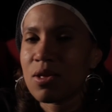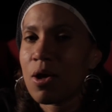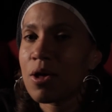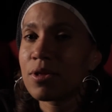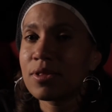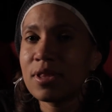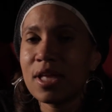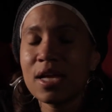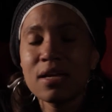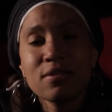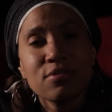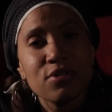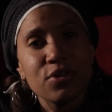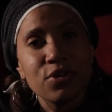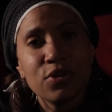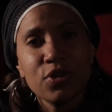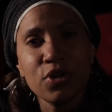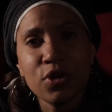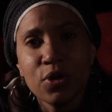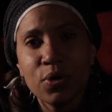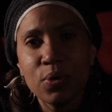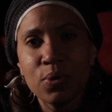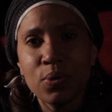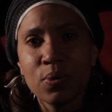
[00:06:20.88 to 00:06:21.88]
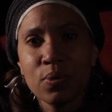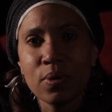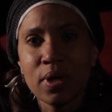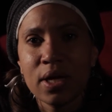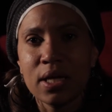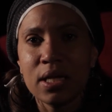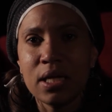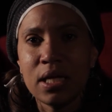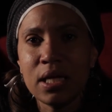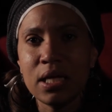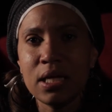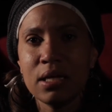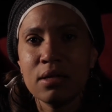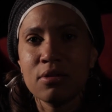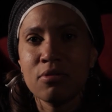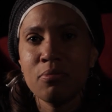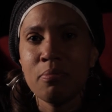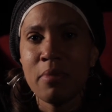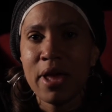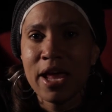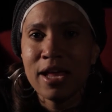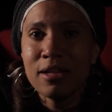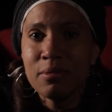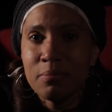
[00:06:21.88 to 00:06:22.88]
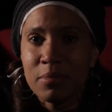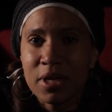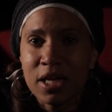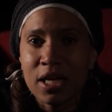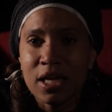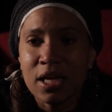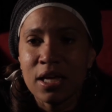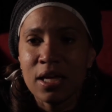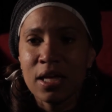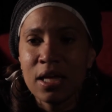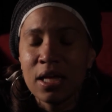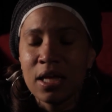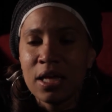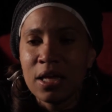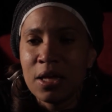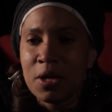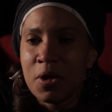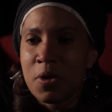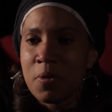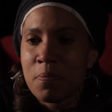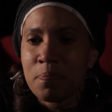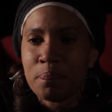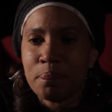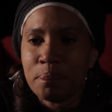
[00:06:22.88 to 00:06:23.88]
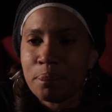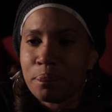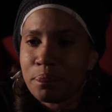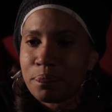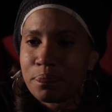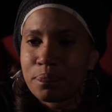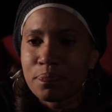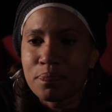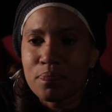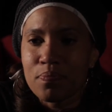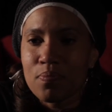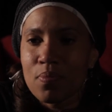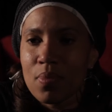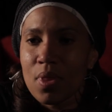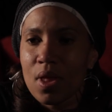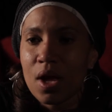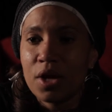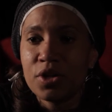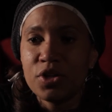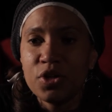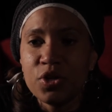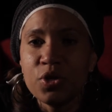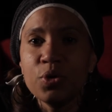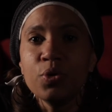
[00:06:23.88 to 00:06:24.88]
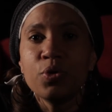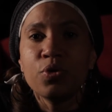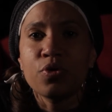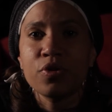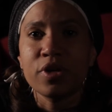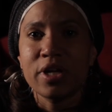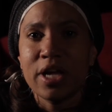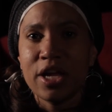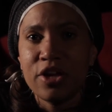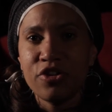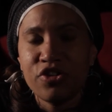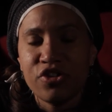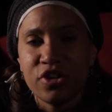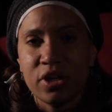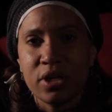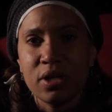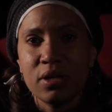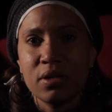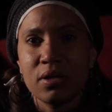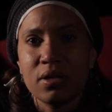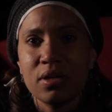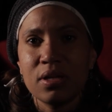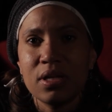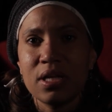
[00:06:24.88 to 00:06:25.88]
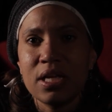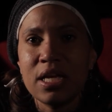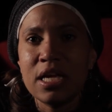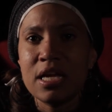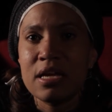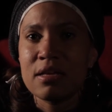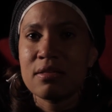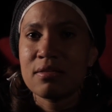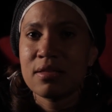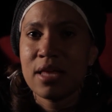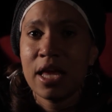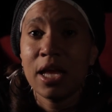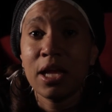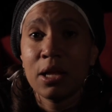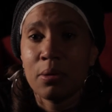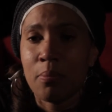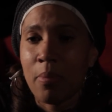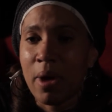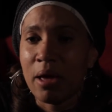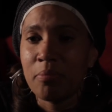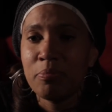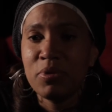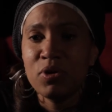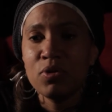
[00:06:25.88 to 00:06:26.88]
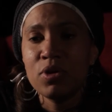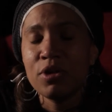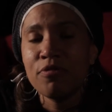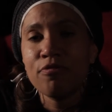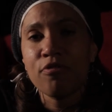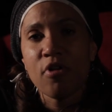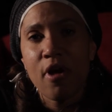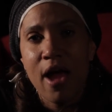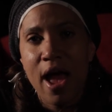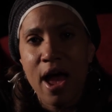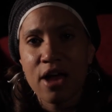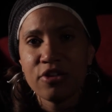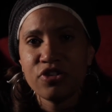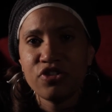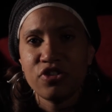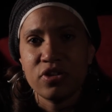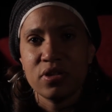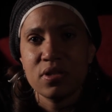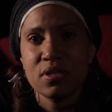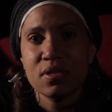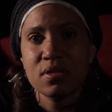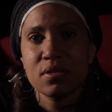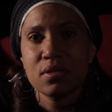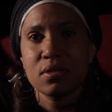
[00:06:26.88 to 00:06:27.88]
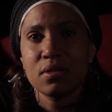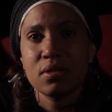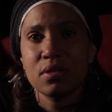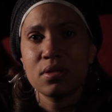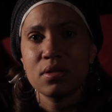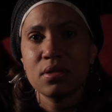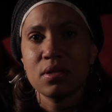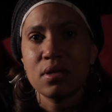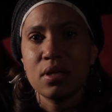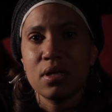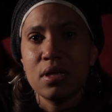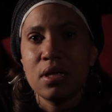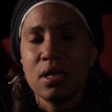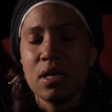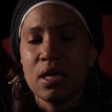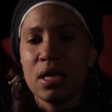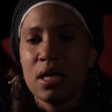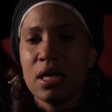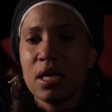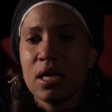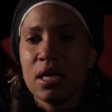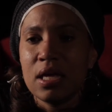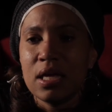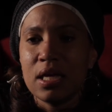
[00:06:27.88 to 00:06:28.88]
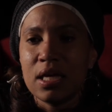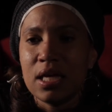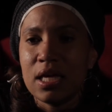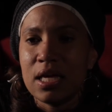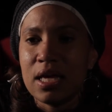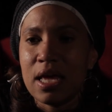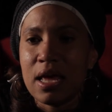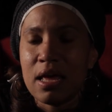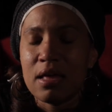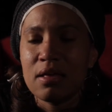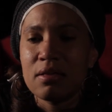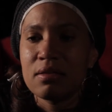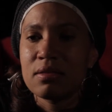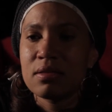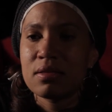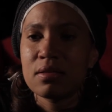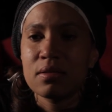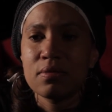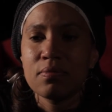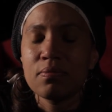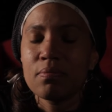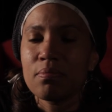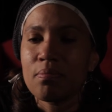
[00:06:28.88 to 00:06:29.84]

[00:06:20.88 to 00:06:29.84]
all things are new, and He has made me a new creation. He has taken my beauty for ashes. He has